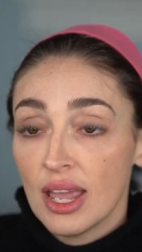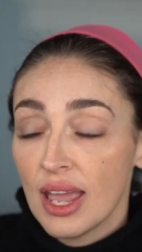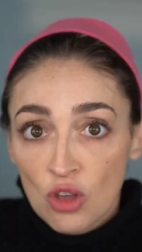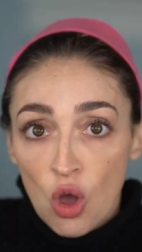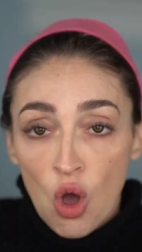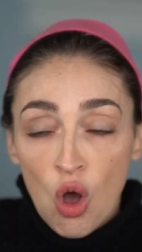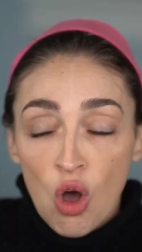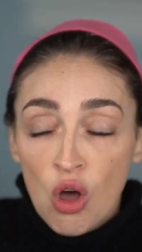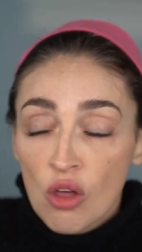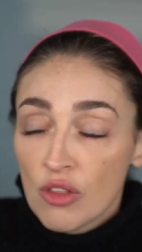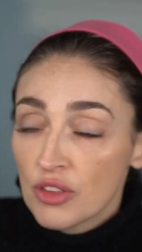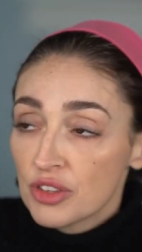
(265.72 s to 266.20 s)

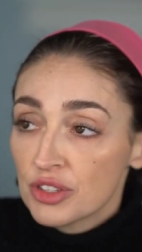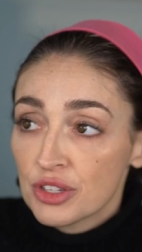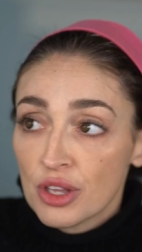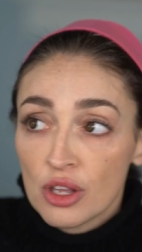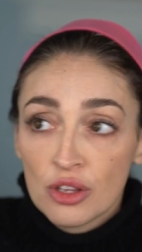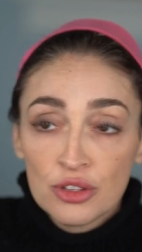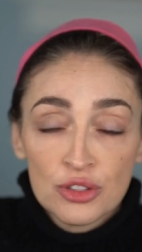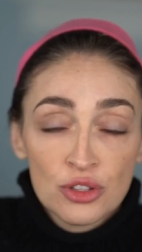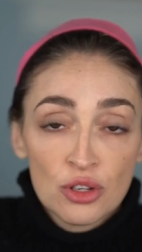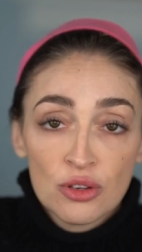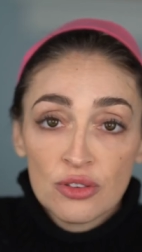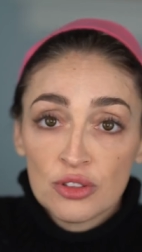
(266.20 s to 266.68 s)
All the
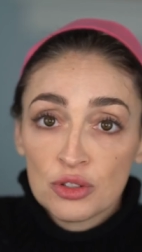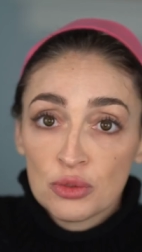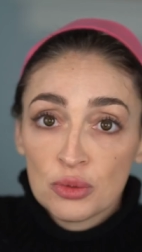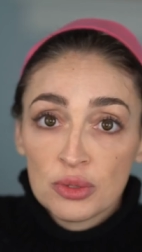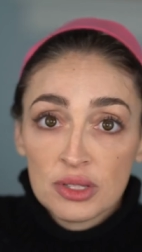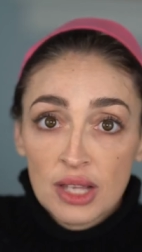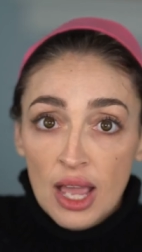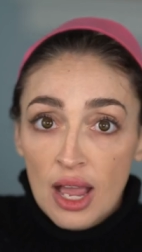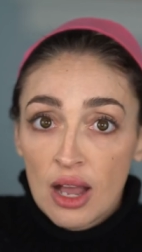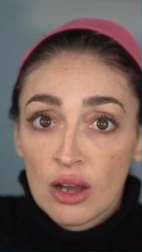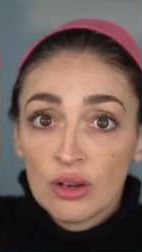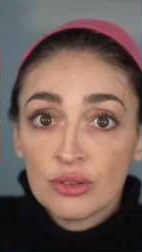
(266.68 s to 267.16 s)
cell service
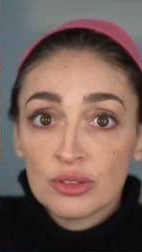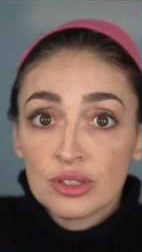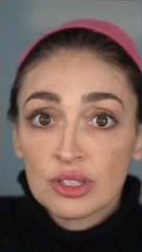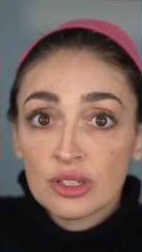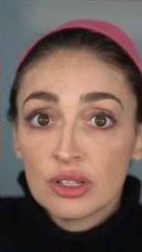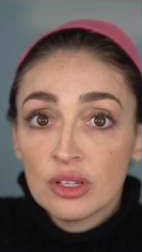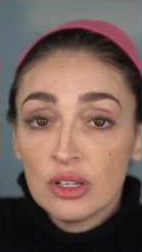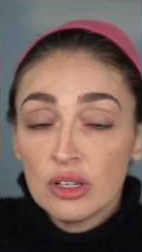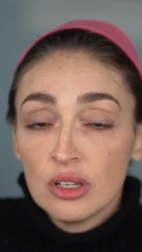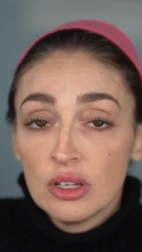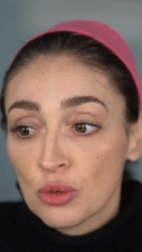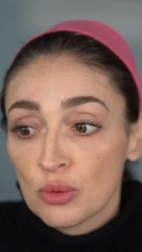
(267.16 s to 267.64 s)
was out.
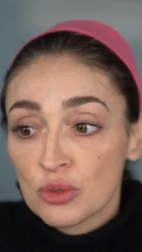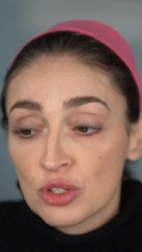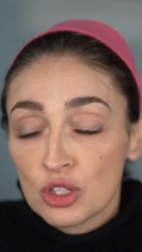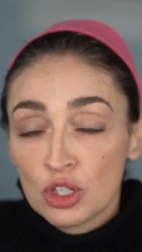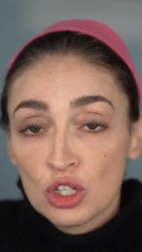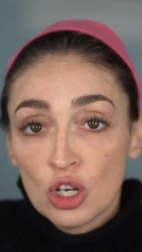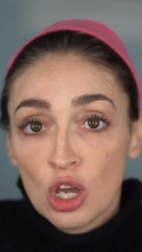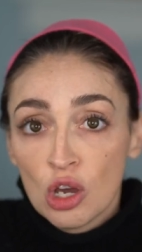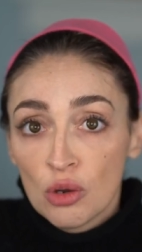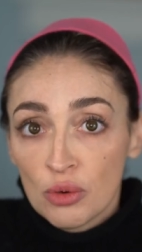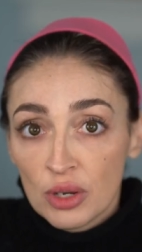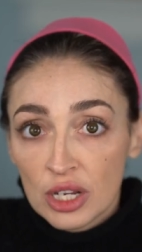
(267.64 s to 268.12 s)
There was
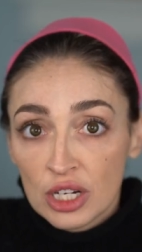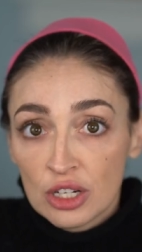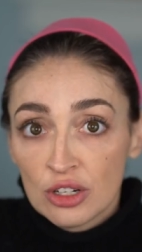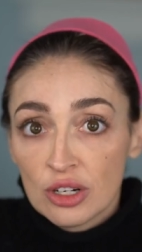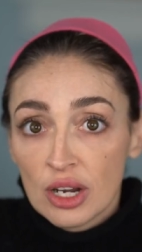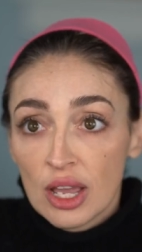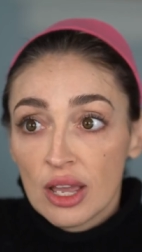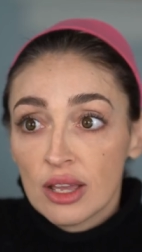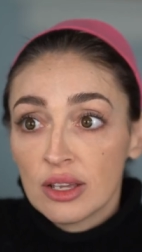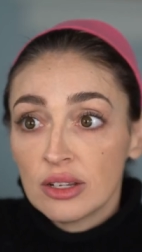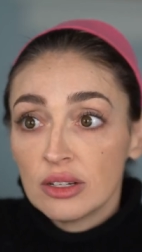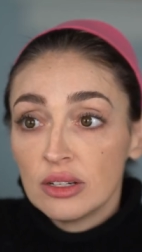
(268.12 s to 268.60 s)
no
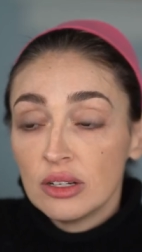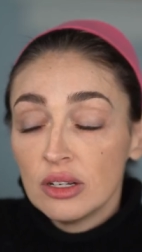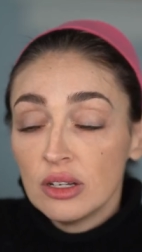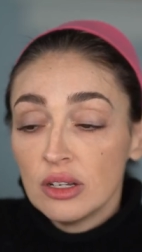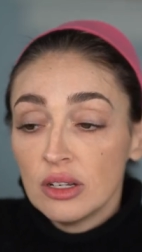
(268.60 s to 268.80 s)
internet,